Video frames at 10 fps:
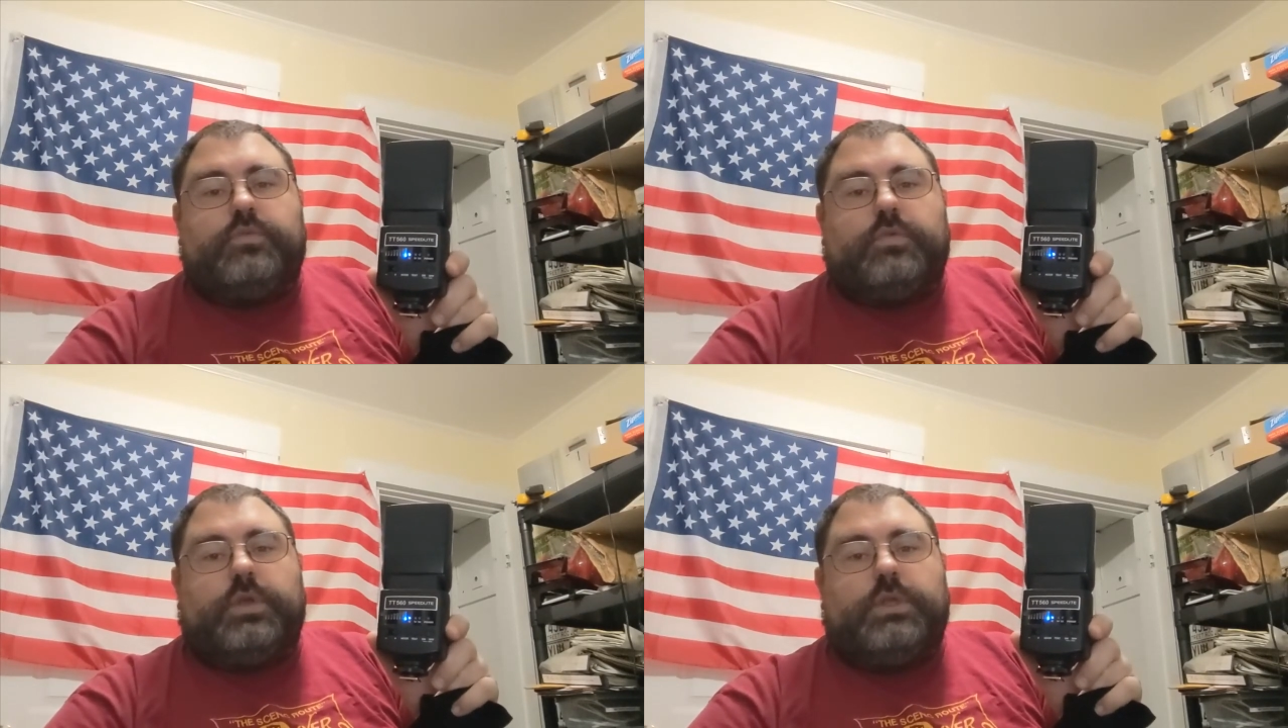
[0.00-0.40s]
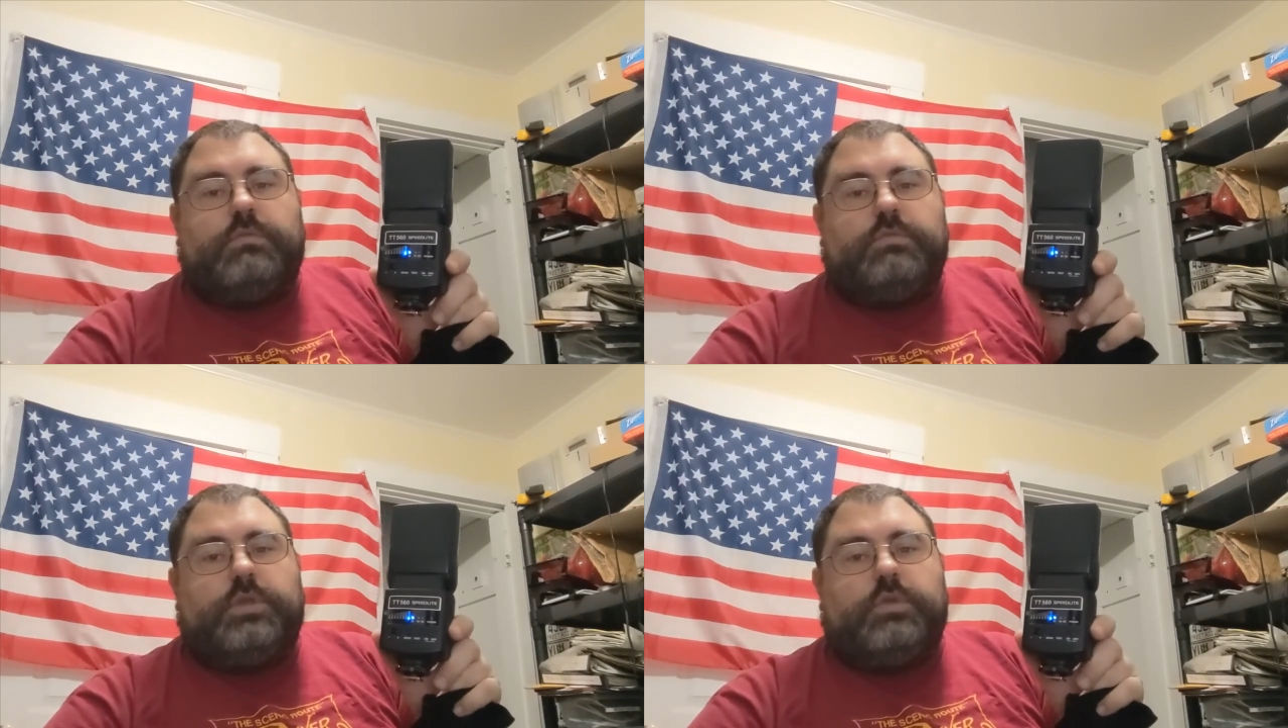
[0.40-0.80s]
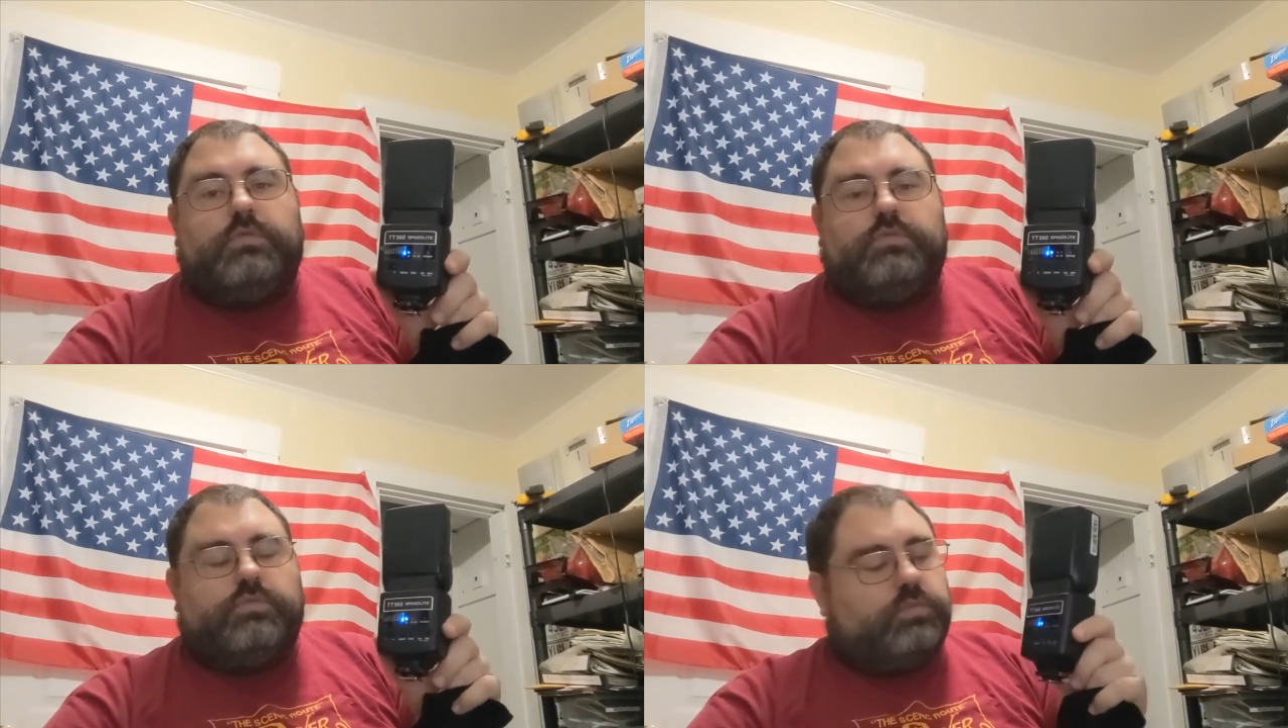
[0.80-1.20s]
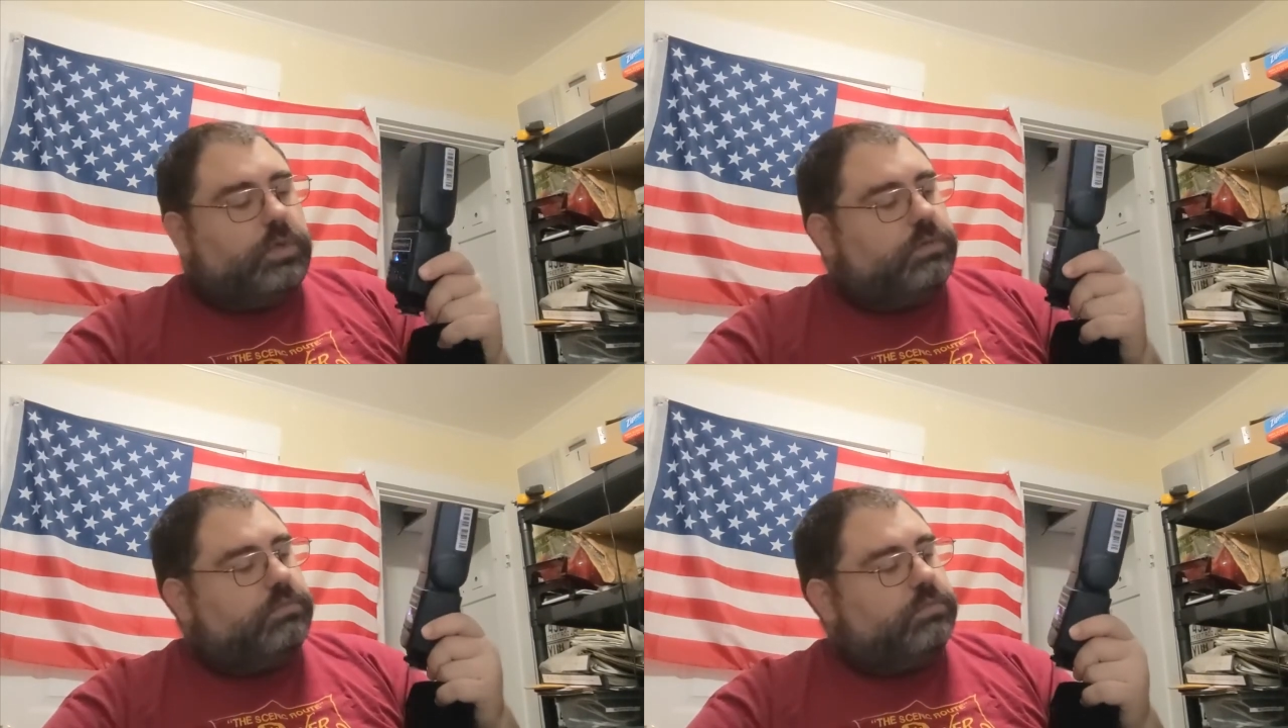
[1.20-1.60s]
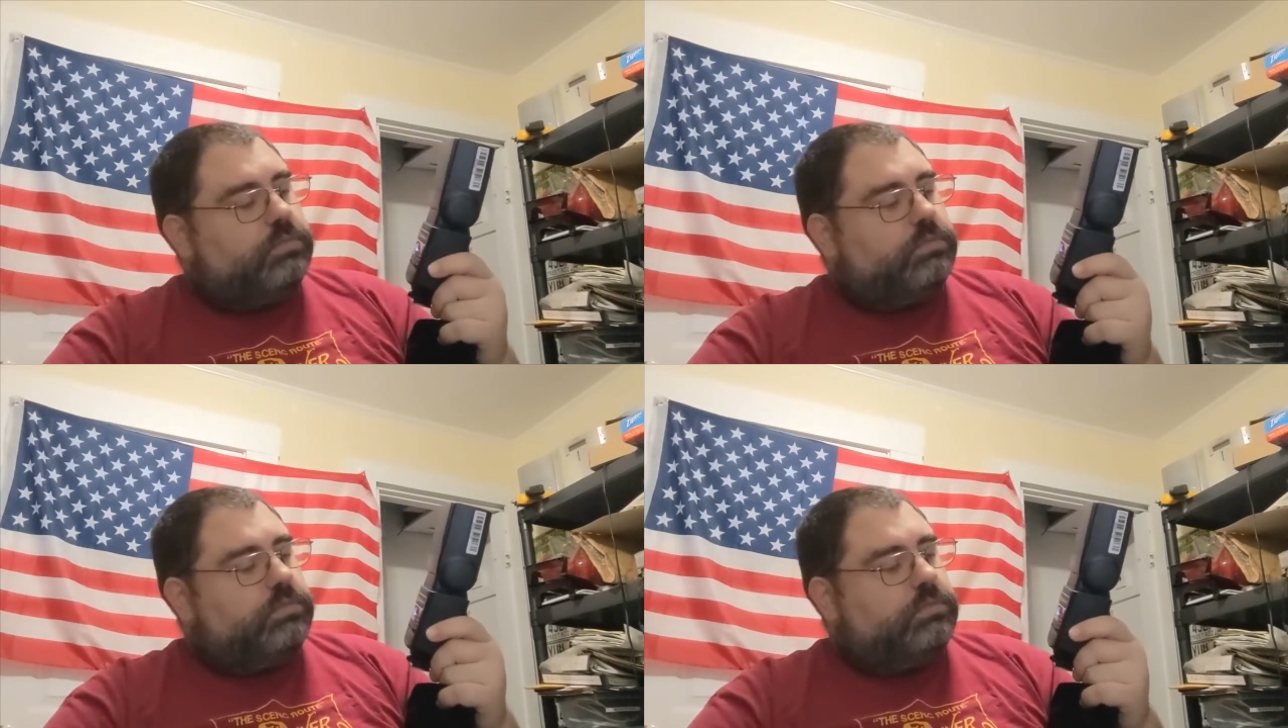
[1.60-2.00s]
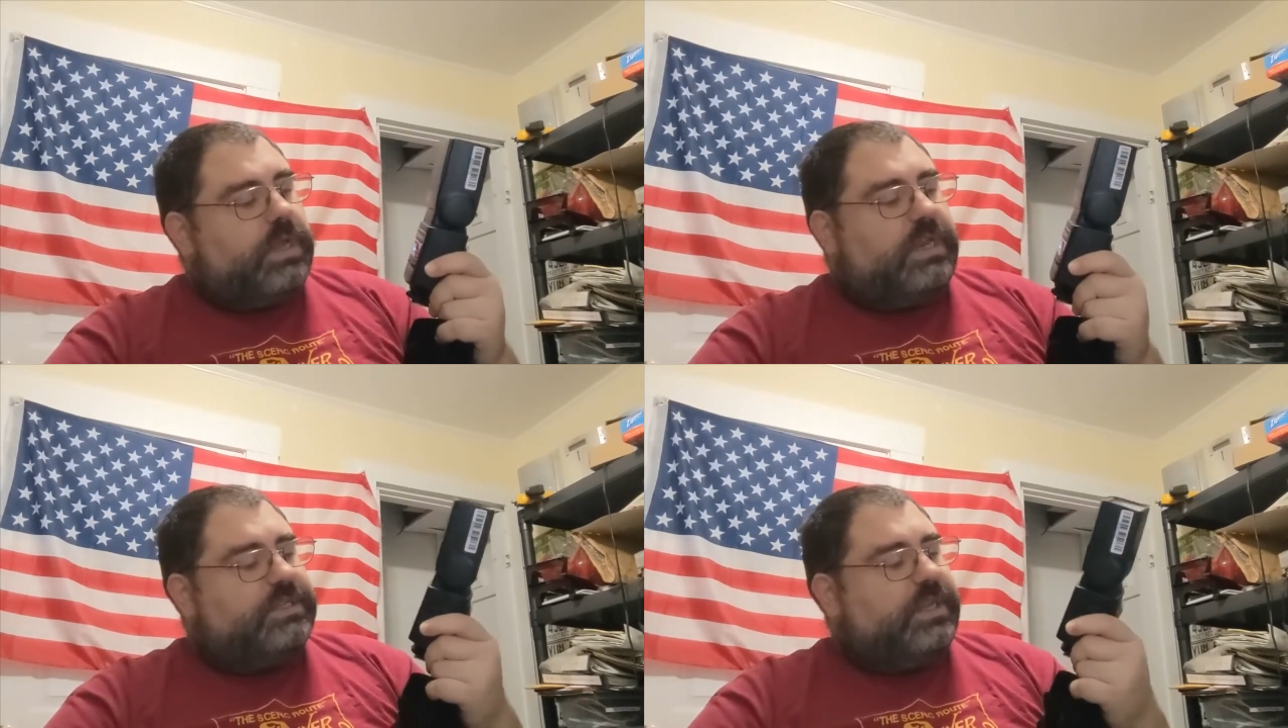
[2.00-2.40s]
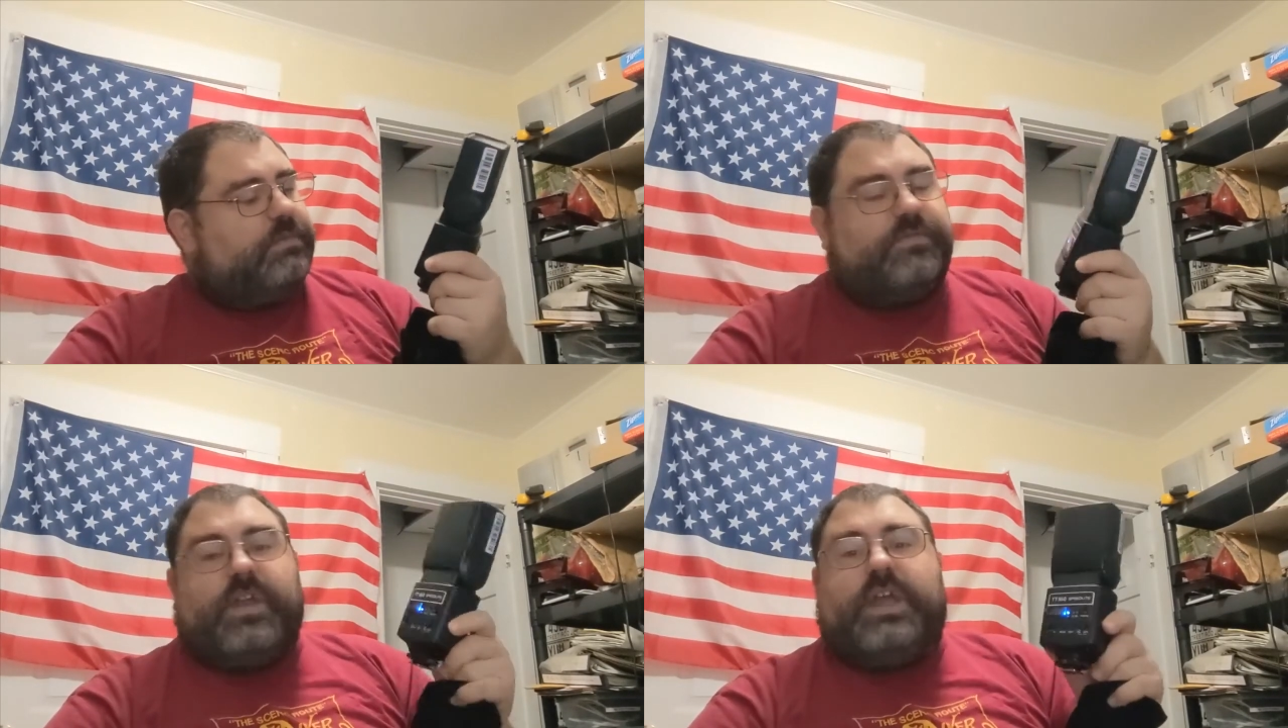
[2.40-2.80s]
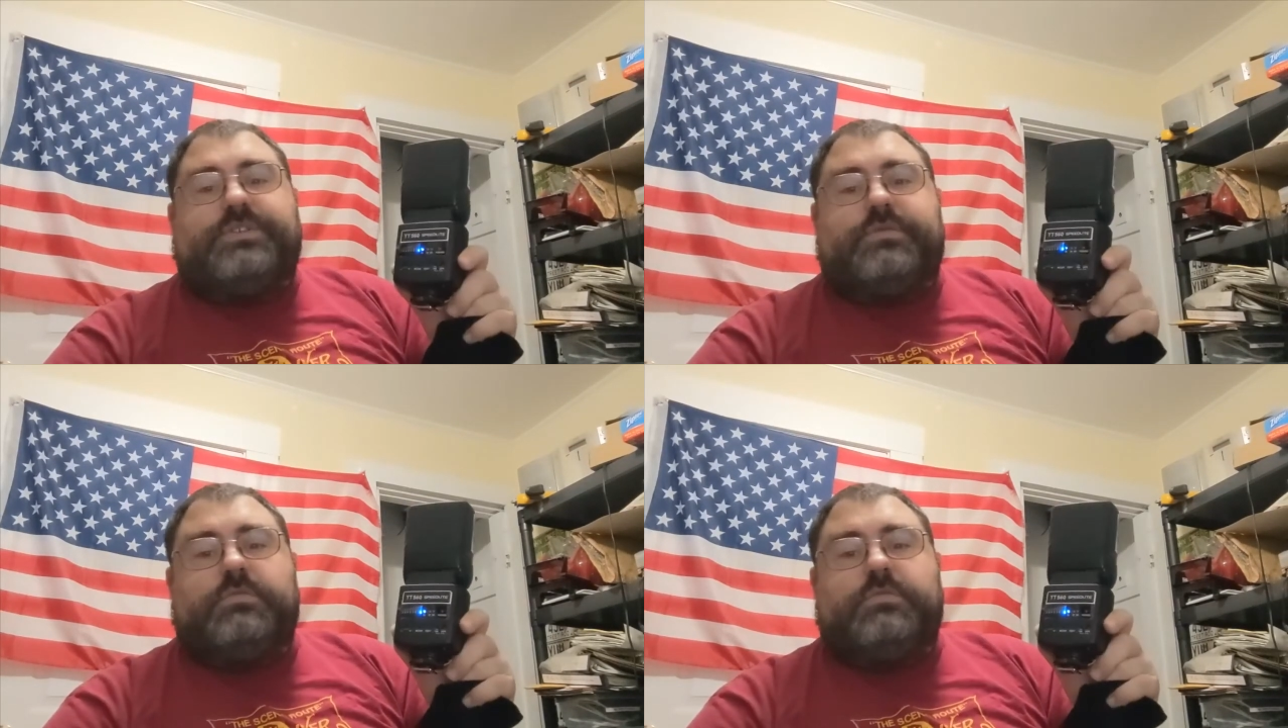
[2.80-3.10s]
3, 2, 1. I didn't say it was fast.